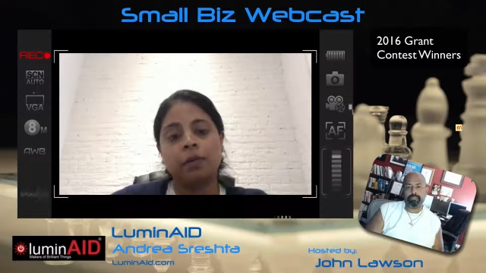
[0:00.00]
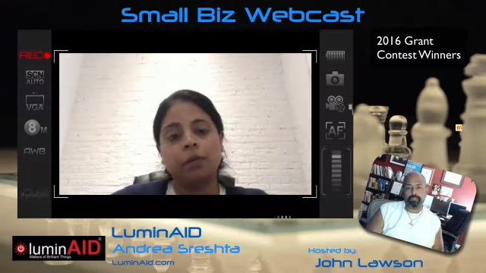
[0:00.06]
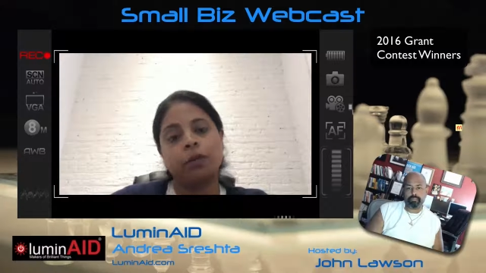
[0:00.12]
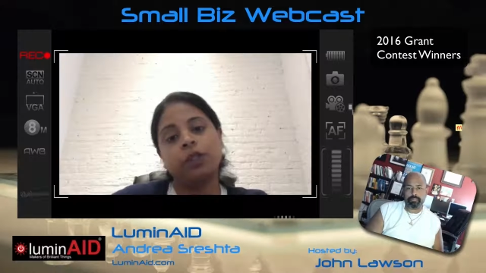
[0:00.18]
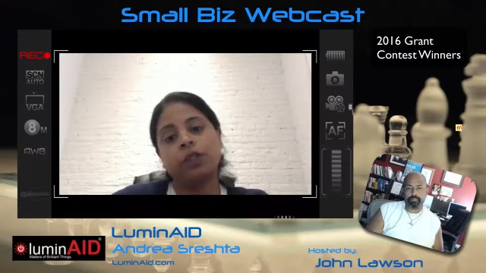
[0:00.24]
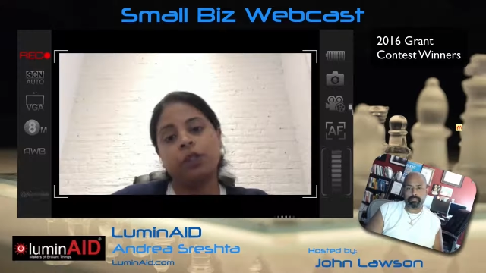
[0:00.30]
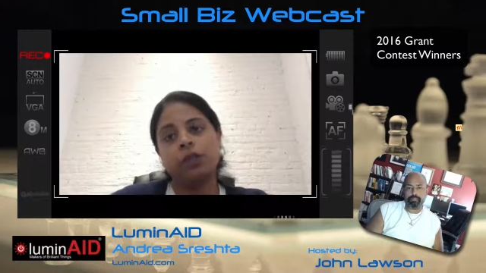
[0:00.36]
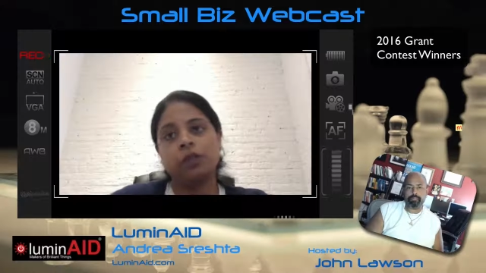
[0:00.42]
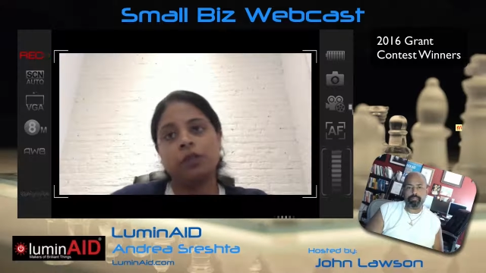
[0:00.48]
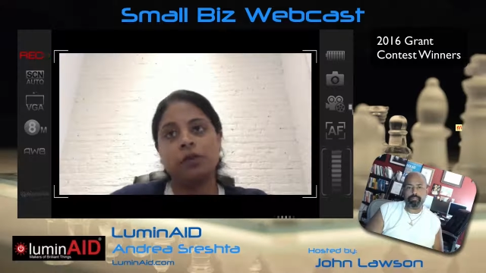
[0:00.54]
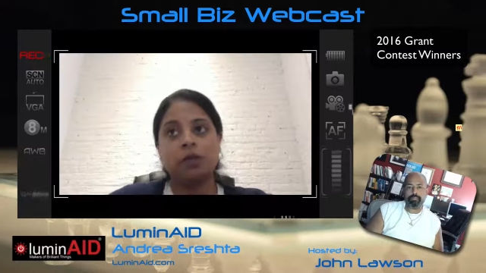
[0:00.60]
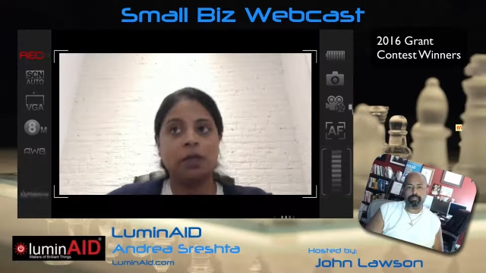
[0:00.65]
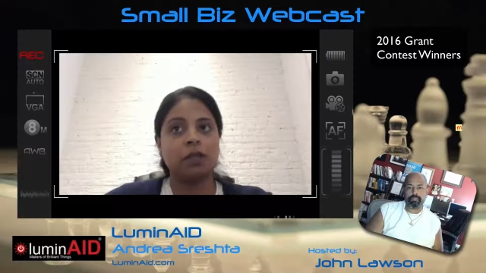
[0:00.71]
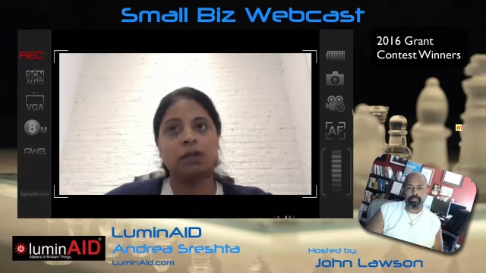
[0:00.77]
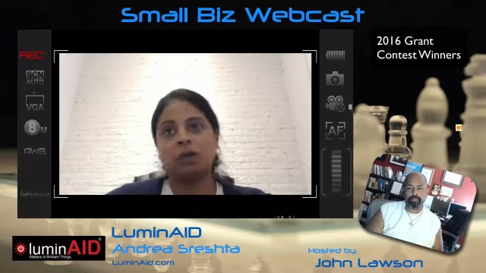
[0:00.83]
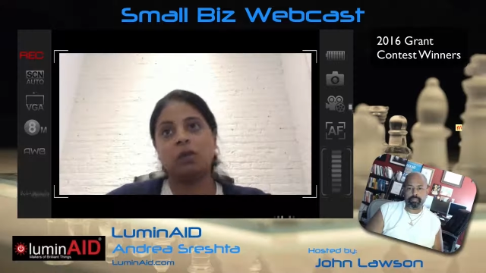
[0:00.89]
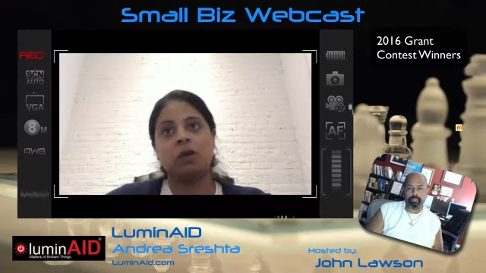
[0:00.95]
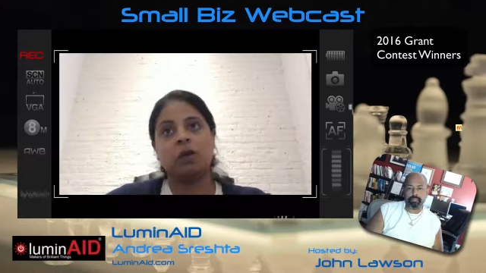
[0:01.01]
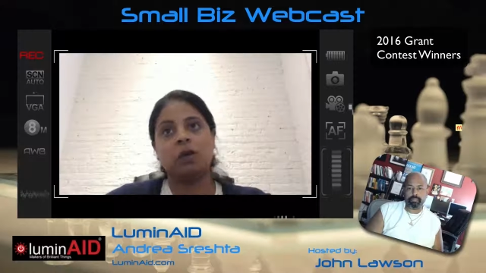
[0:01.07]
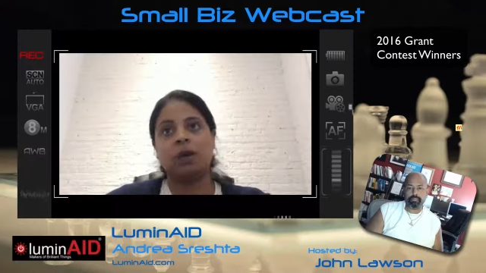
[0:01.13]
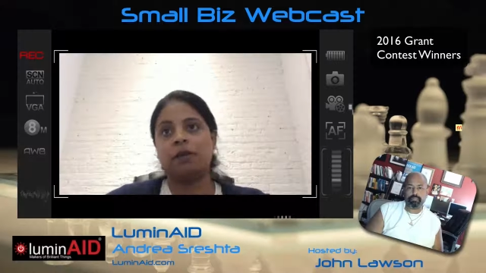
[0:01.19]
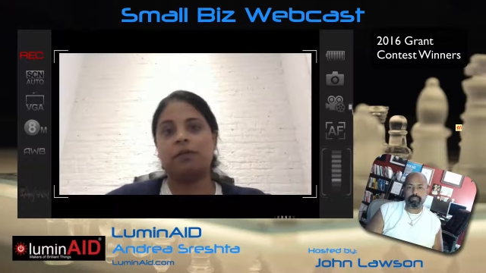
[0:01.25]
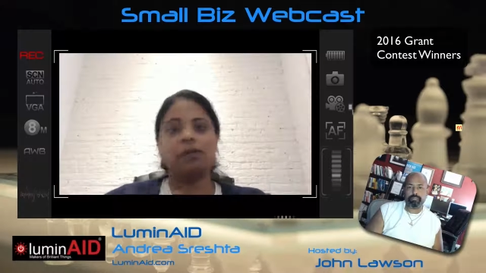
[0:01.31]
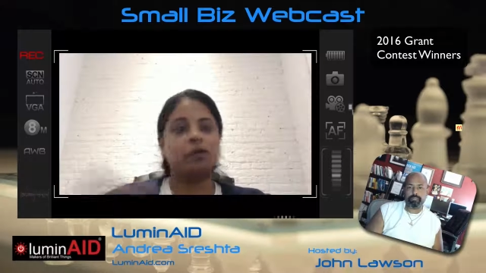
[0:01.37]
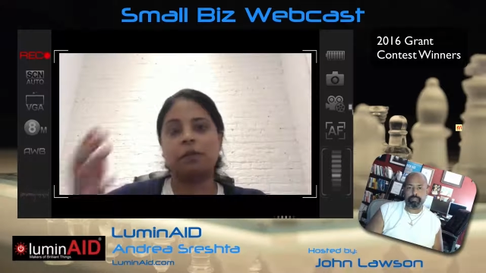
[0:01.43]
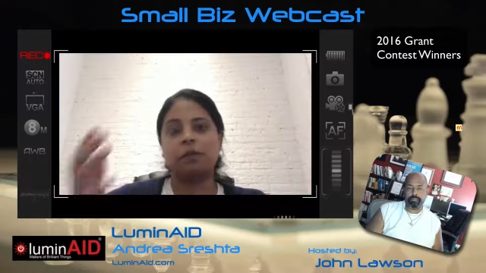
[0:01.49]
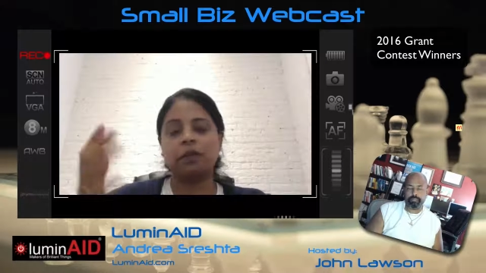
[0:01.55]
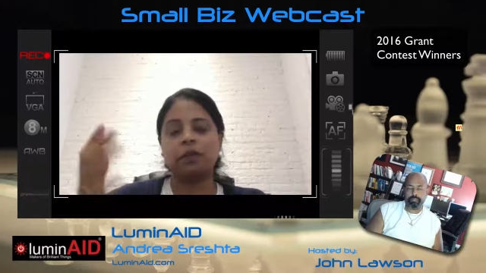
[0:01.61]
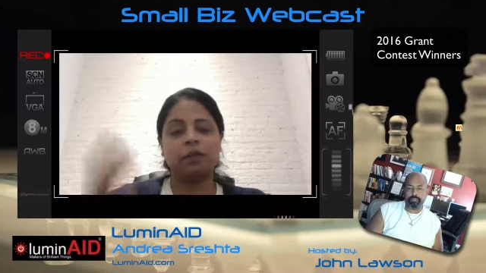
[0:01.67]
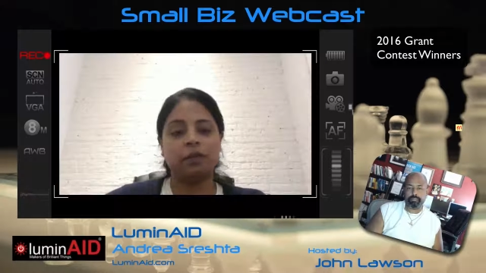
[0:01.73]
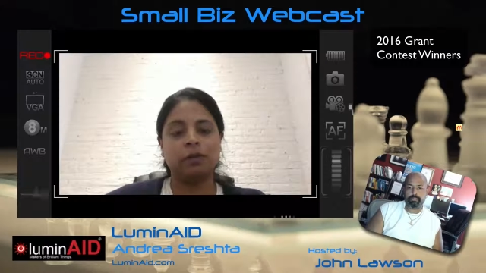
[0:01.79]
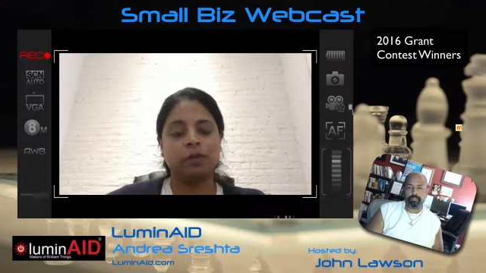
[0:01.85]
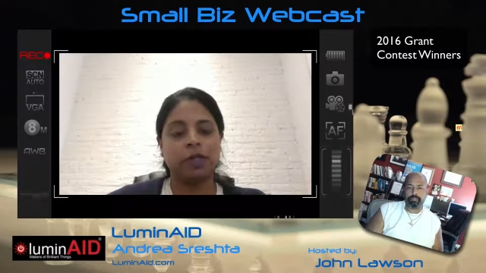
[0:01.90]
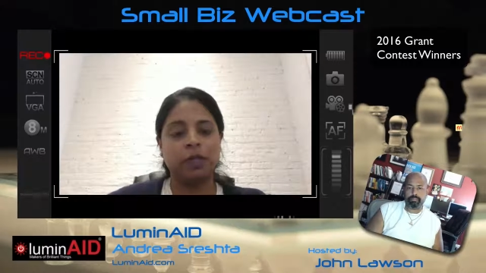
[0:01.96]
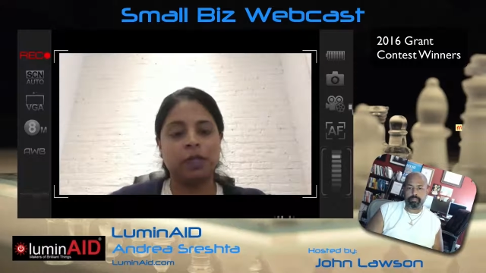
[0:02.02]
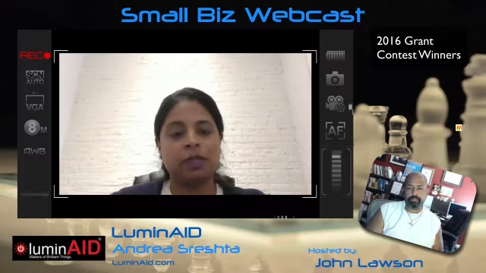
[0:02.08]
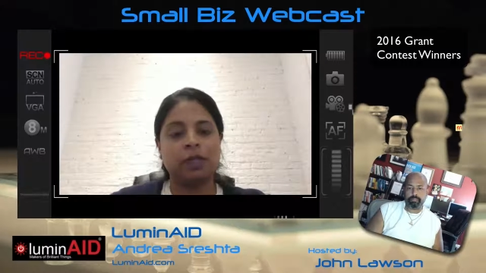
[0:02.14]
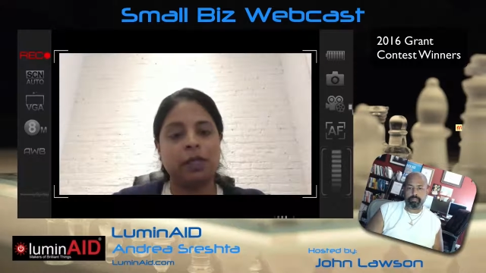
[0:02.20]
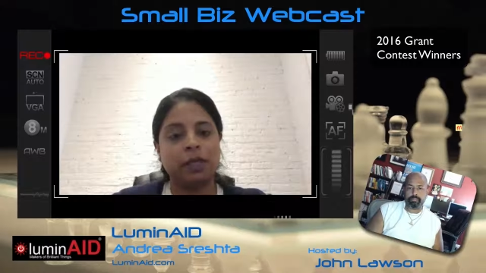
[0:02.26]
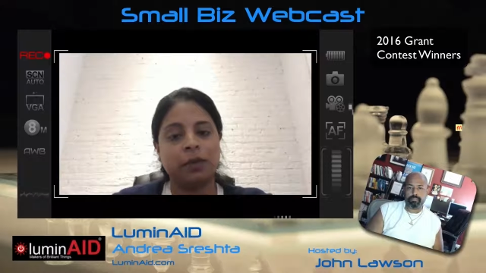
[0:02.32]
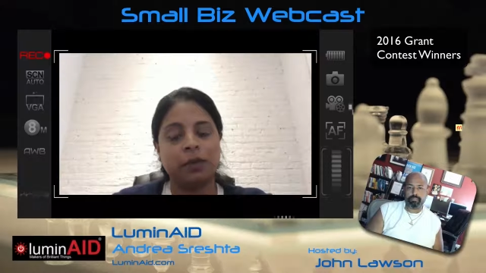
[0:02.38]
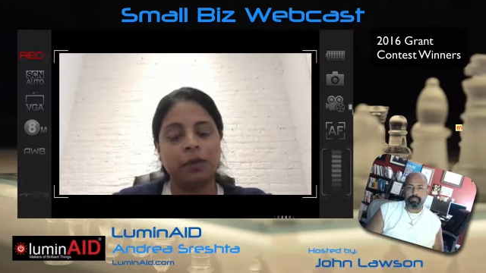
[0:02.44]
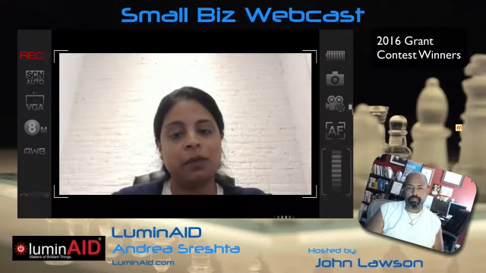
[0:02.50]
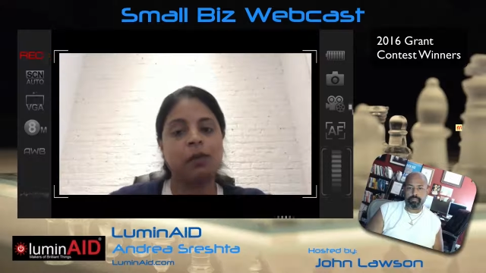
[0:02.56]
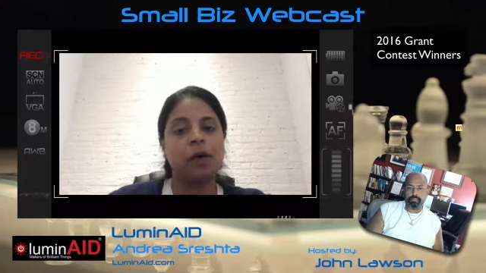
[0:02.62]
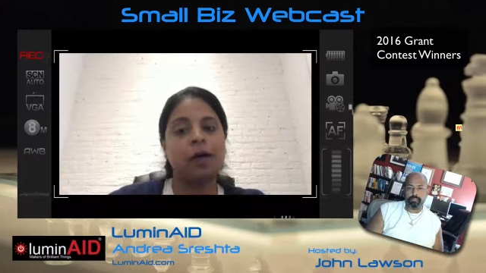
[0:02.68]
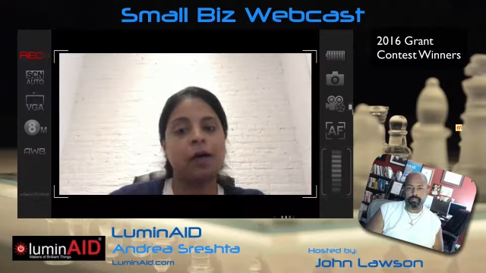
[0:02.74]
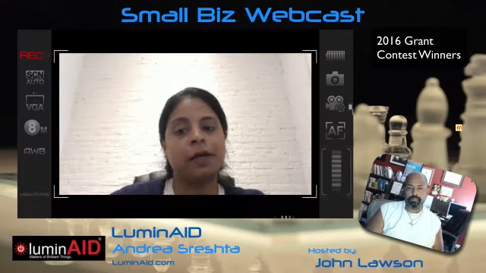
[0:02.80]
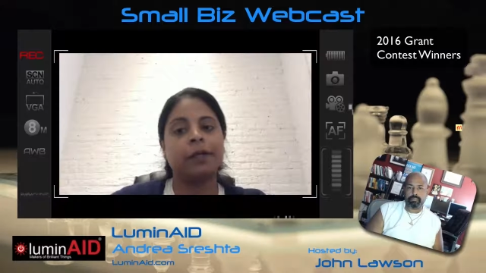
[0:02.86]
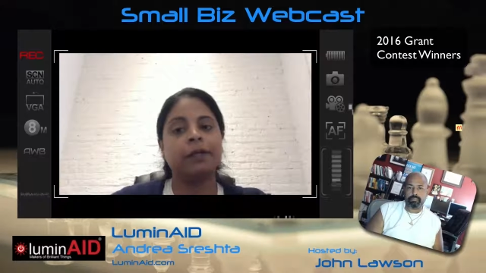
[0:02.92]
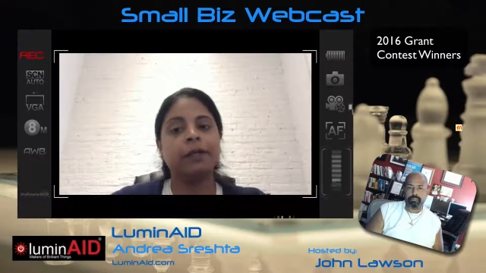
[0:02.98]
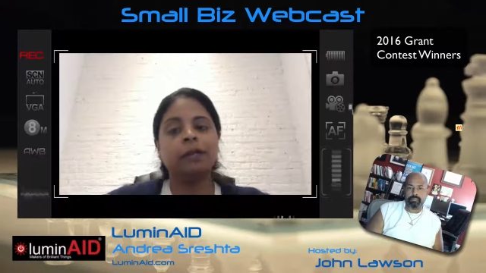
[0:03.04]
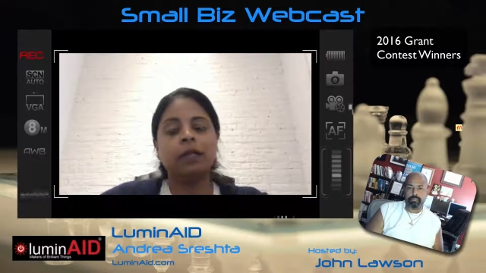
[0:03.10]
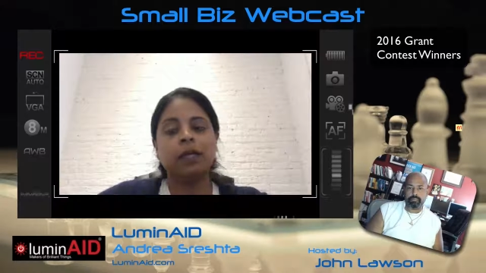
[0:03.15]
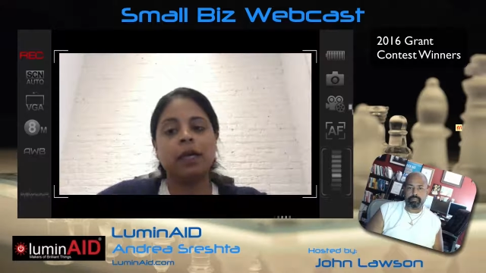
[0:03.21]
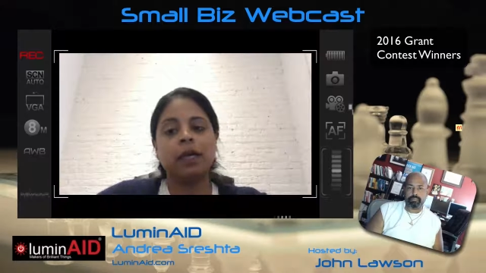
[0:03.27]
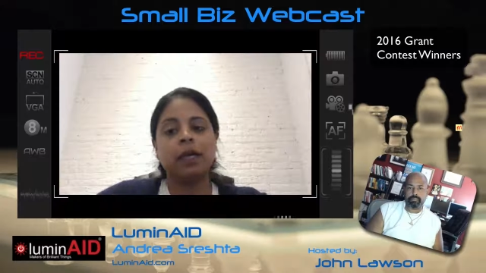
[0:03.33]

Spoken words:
which also makes a lot of just what we do day to day worthwhile.